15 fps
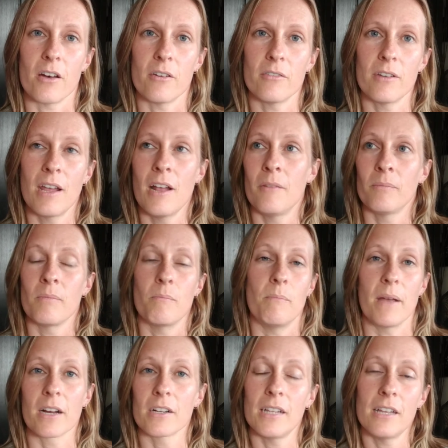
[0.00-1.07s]
known
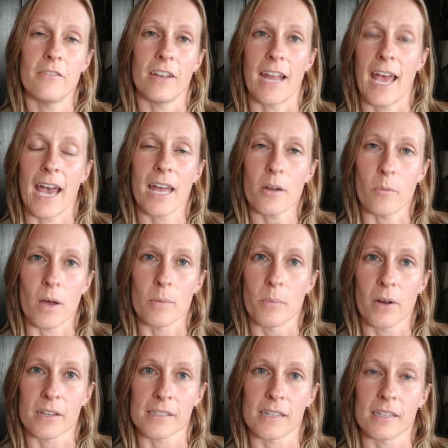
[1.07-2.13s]
barely even had a
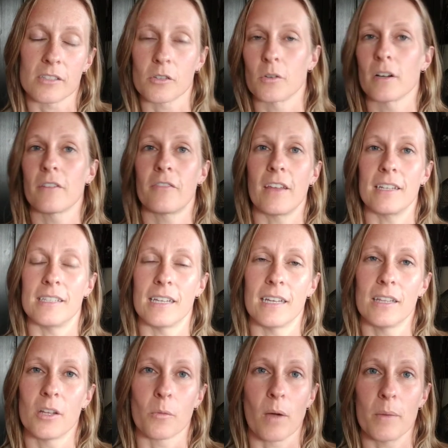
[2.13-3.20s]
web presence, or if they
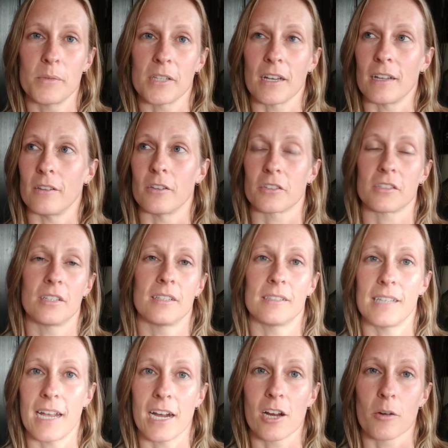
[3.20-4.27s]
did, their website looked
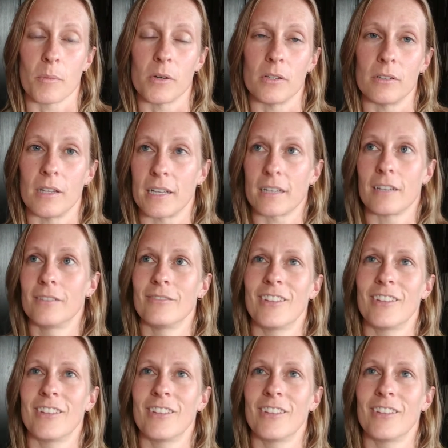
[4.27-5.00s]
terrible. Like,